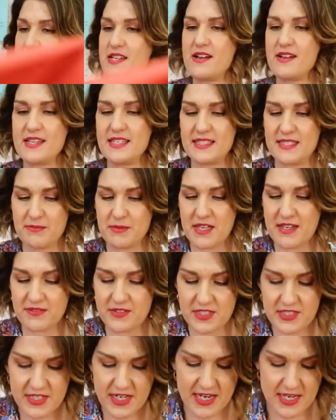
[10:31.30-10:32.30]
nice to be able to
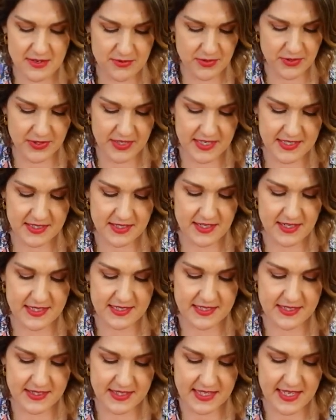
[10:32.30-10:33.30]
show you all these
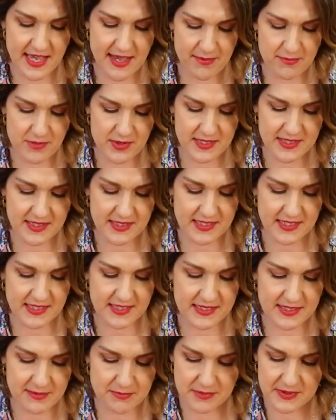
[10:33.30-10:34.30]
colours on the camera because I
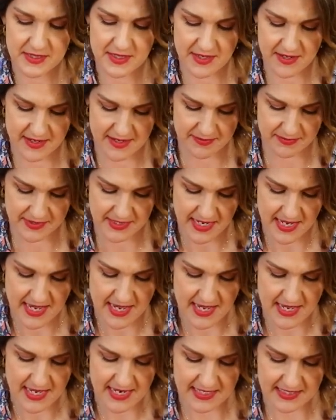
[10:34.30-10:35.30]
think sometimes
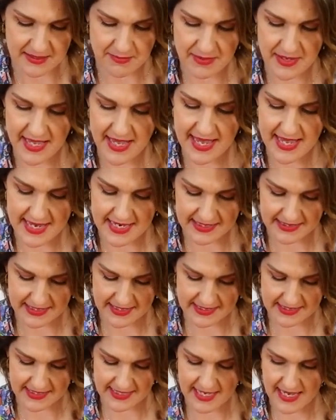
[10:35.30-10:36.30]
it's a bit
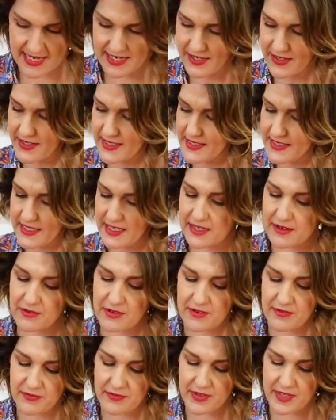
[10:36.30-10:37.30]
easier to get an idea
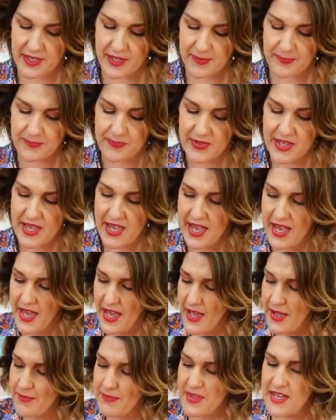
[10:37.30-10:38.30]
of them
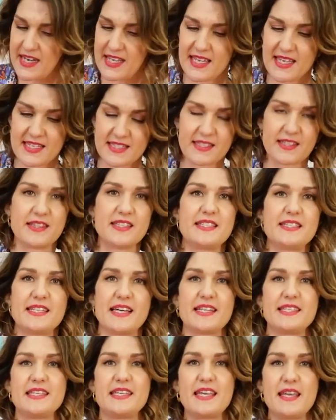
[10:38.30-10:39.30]
um, than it is on the
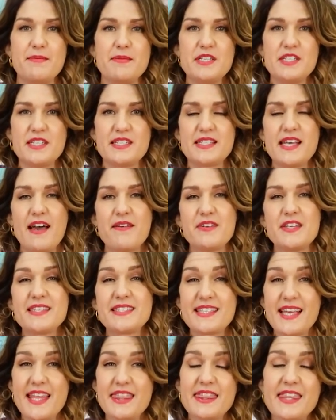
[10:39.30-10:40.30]
static images. Having
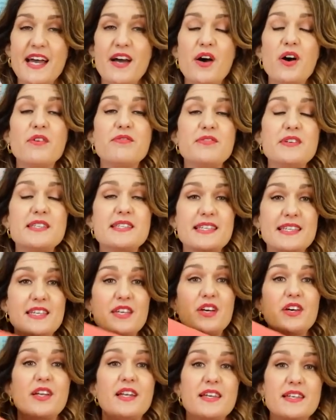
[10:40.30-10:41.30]
said that, obviously
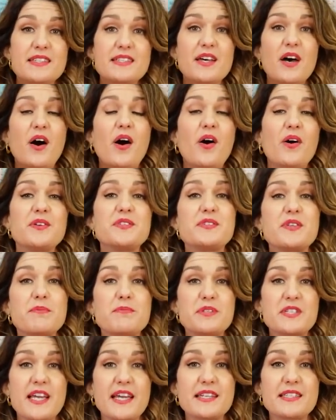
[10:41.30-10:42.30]
colours are
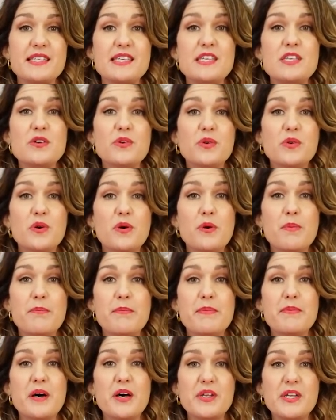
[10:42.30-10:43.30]
subject to your
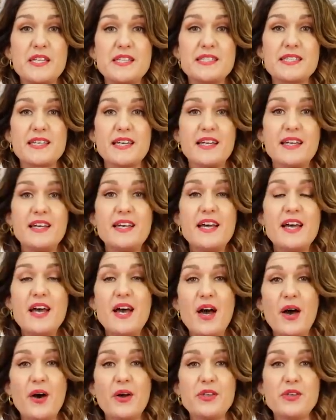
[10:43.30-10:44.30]
monitor
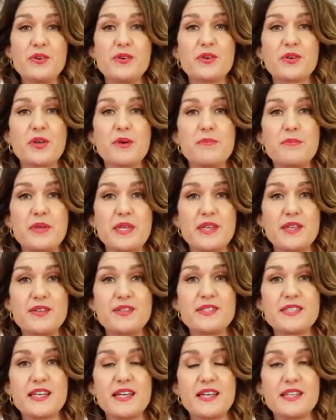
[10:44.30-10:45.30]
on your
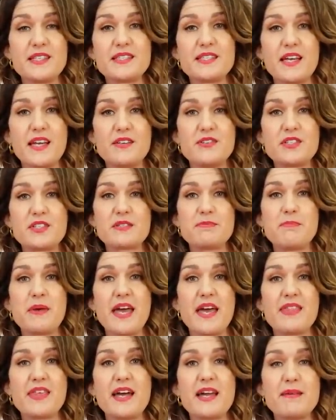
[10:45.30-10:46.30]
computer, so just
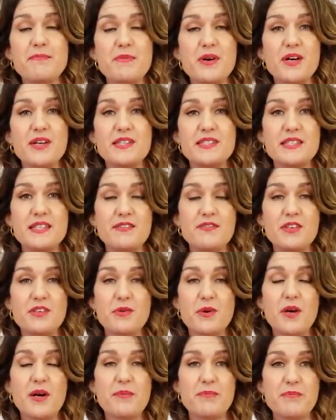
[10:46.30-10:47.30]
bear that in mind. And if
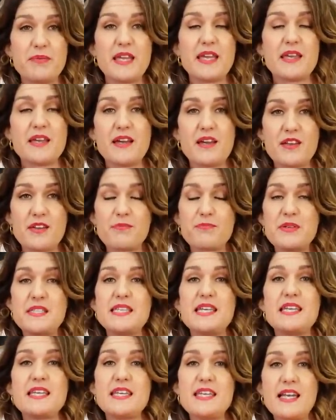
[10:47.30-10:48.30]
you are be, uh,
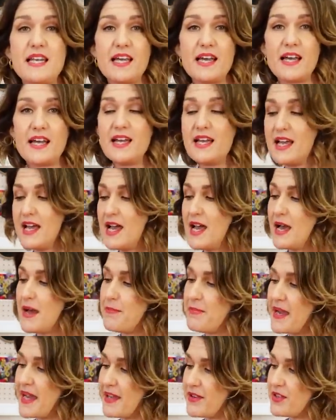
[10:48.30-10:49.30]
particular
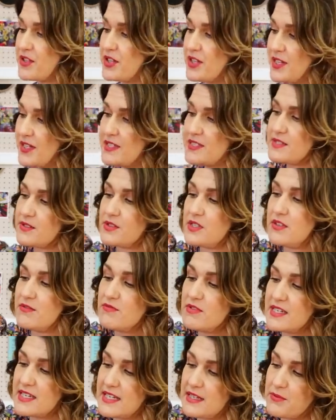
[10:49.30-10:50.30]
about colours or you
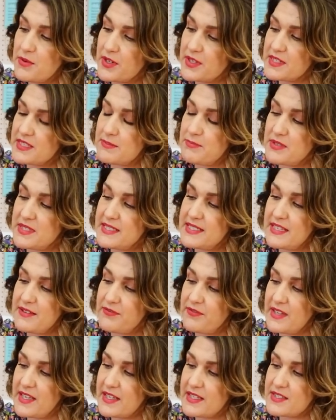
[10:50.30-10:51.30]
really want a
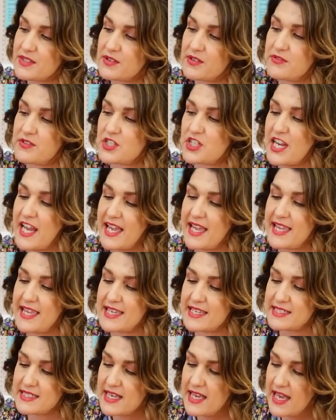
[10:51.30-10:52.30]
specific sort of
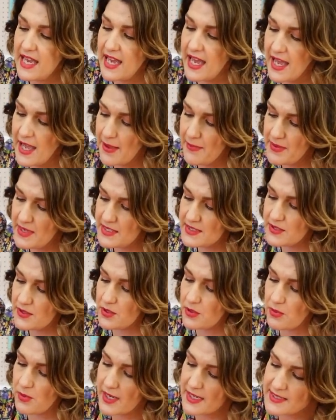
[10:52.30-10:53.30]
shade, um, it's
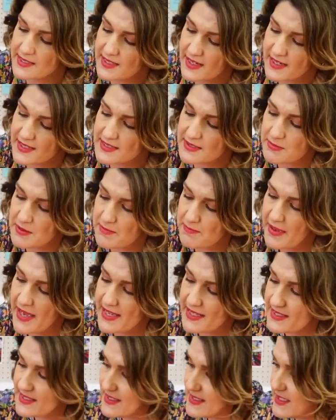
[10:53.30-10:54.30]
always going to be
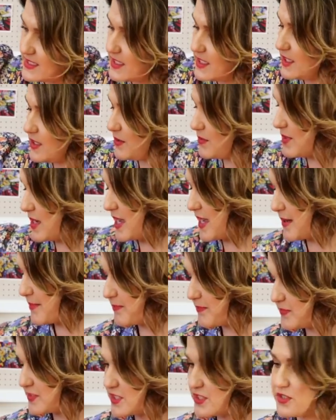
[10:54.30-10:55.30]
best to
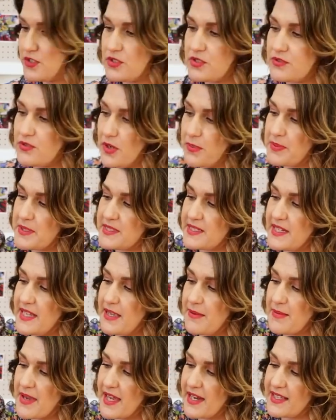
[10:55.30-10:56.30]
um, just drop us an
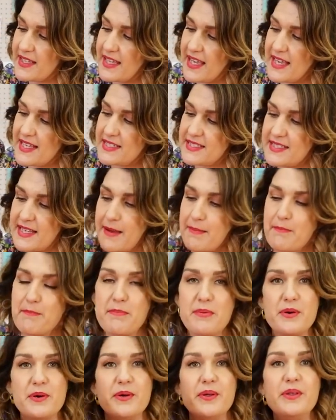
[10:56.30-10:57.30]
email and get a
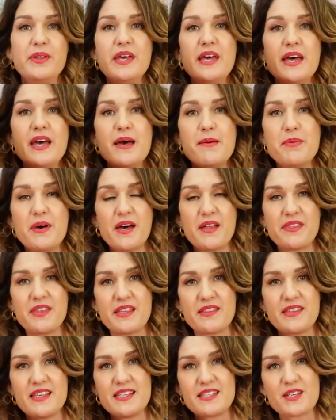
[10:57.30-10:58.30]
sample. But I
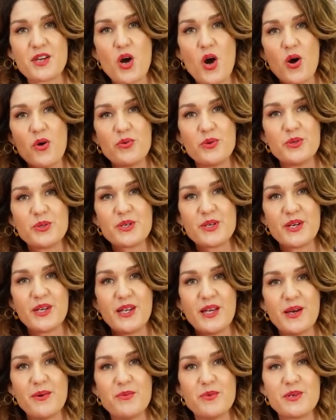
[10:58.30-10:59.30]
think this coral
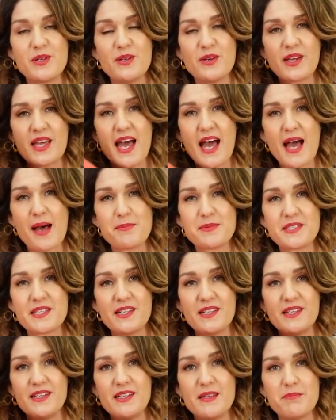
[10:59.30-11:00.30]
colour would look
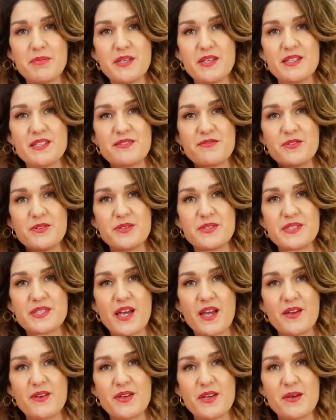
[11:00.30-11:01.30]
absolutely beautiful
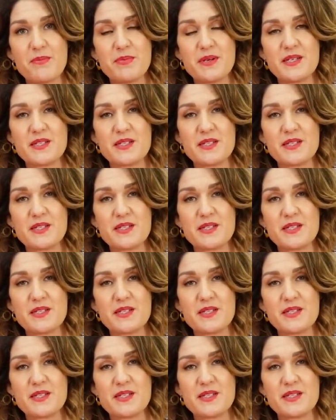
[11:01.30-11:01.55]
sewn up